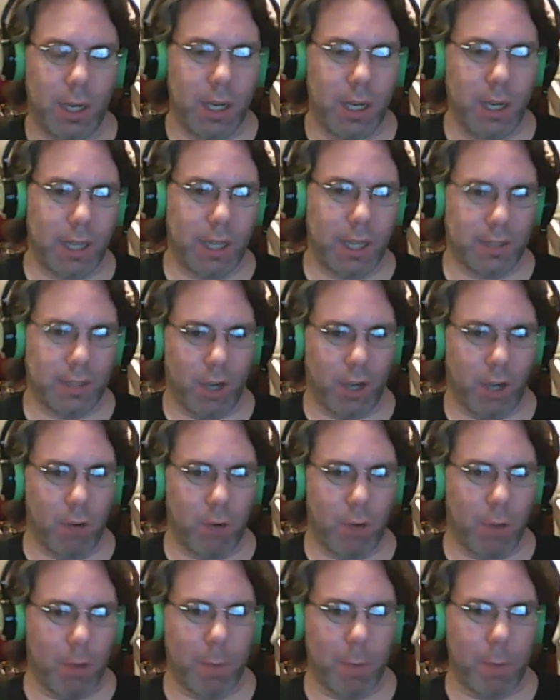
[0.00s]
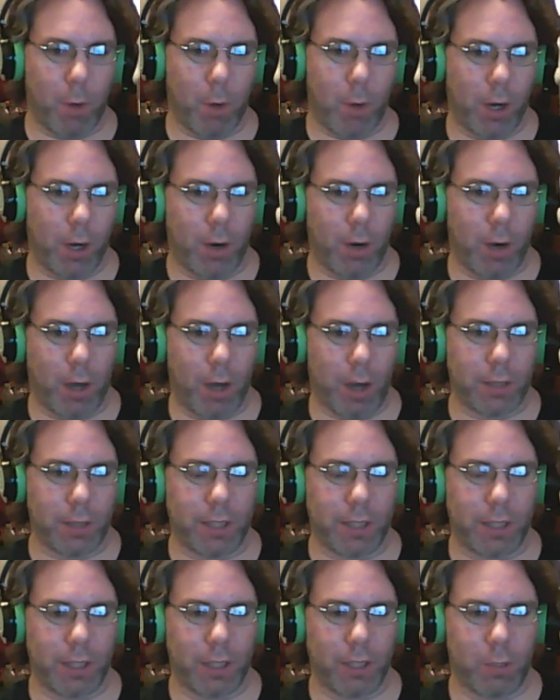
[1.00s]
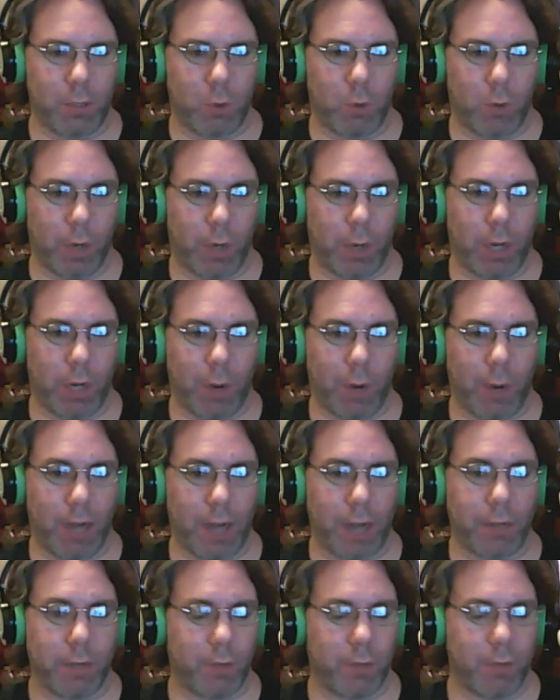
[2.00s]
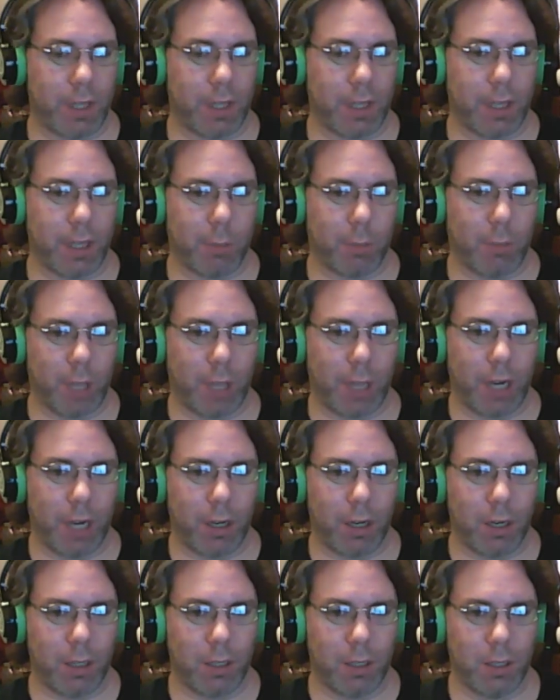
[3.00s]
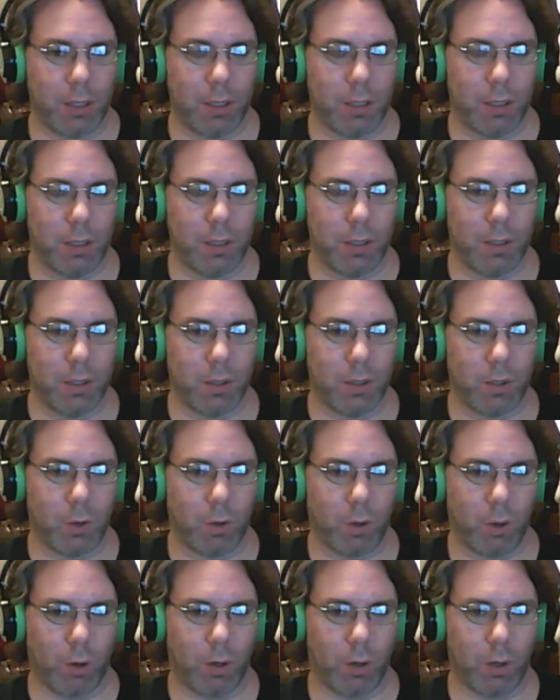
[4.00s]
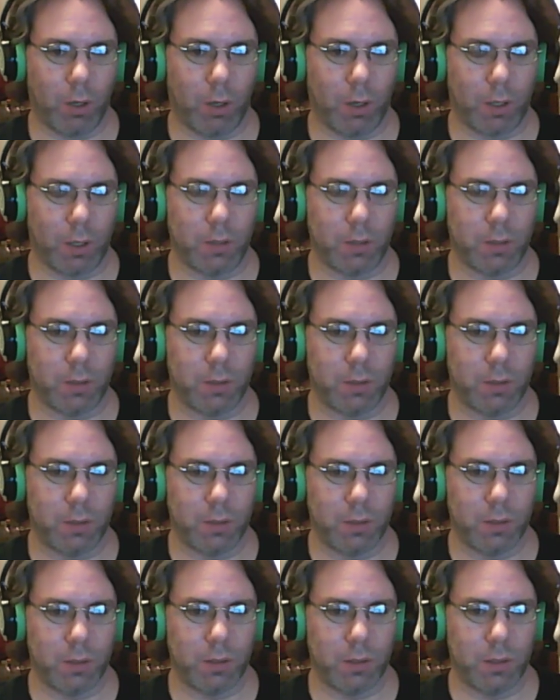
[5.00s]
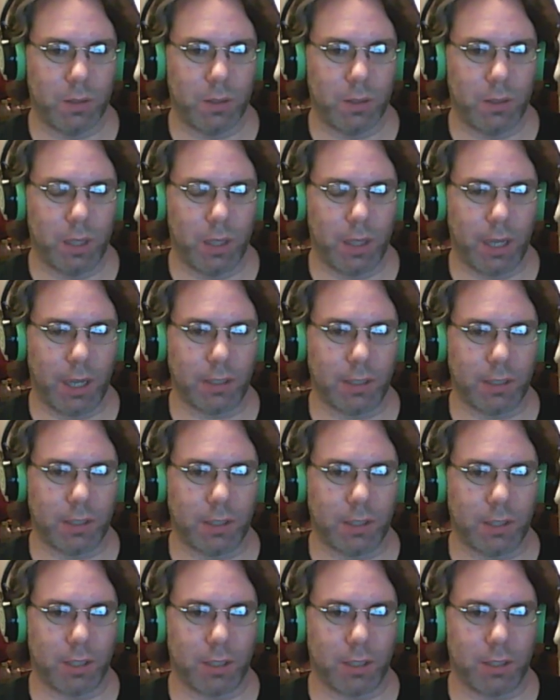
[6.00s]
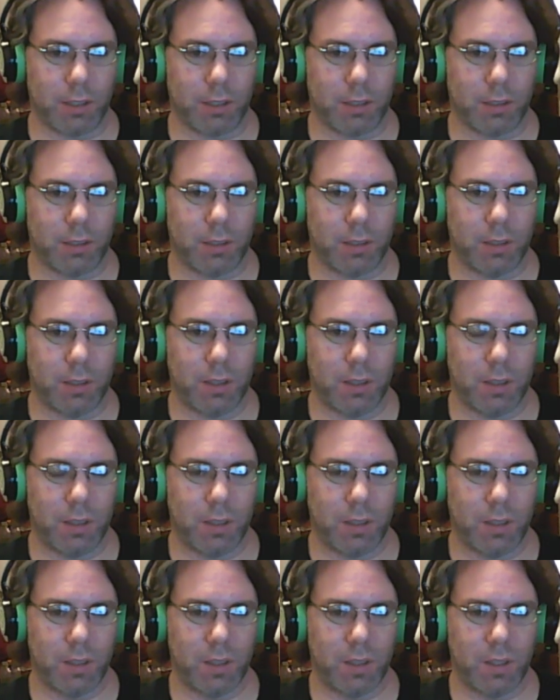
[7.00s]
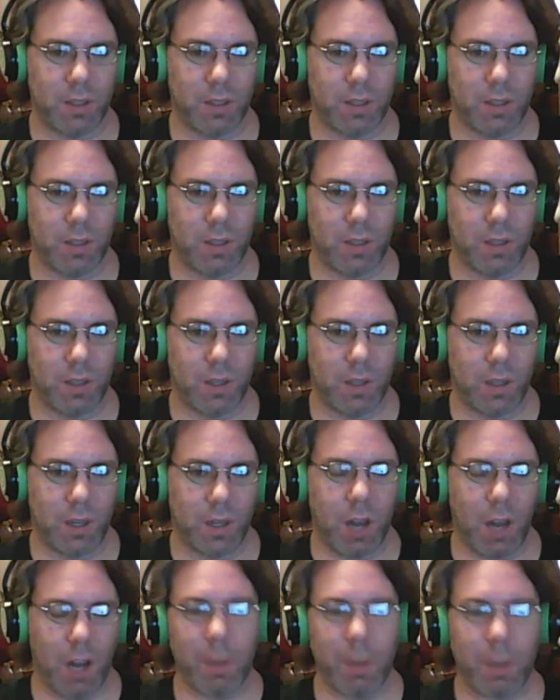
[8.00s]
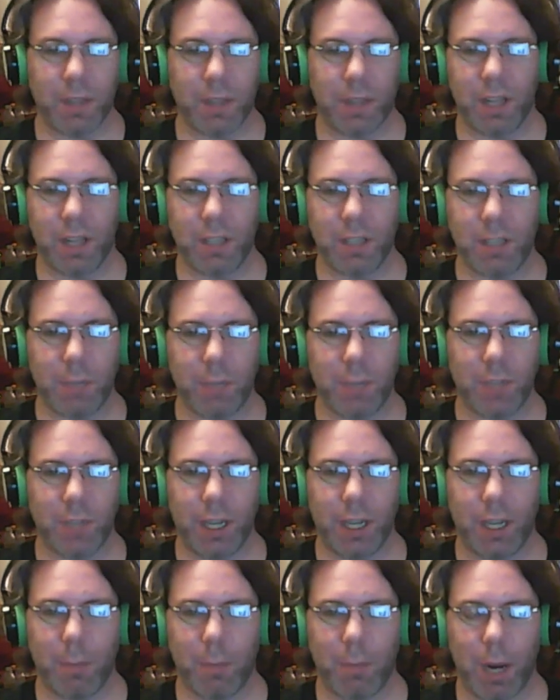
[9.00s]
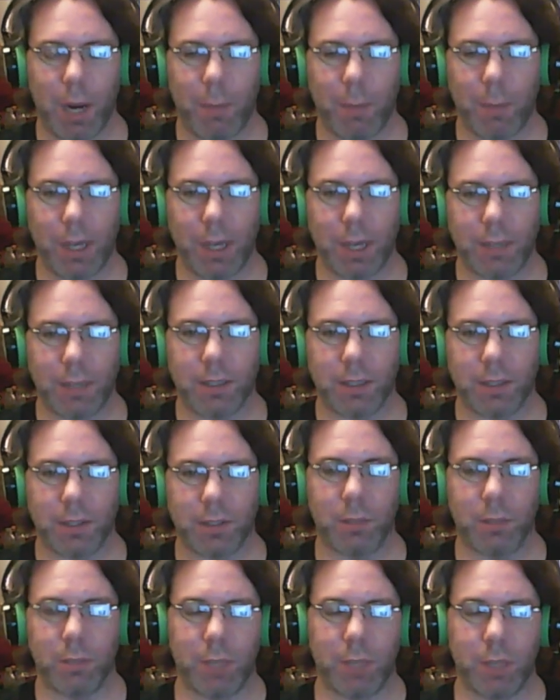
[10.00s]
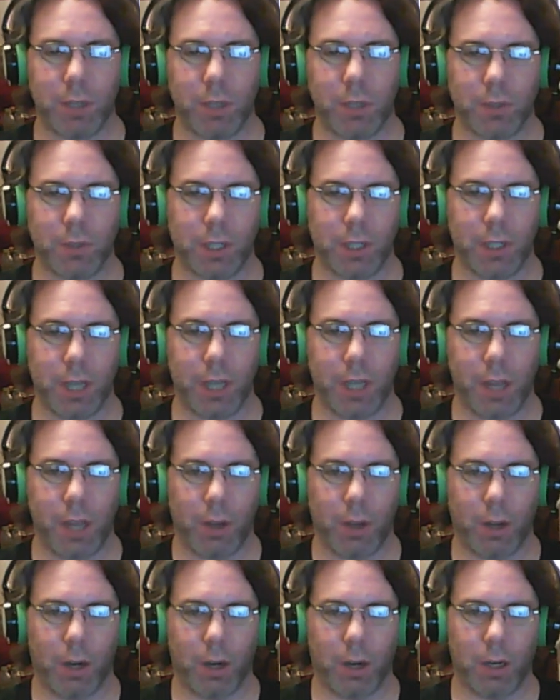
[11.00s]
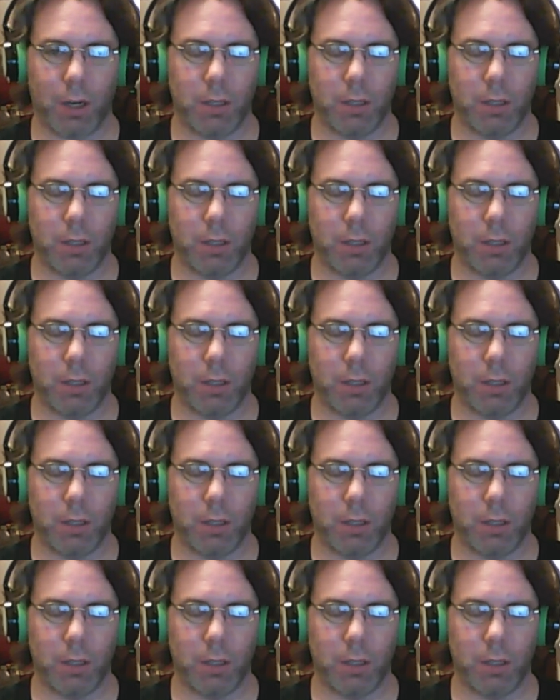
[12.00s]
Is the co-op in Mario Odyssey a little more interactive for the other player? Or is it just... I mean, it seems like it might be, since you'd be using the other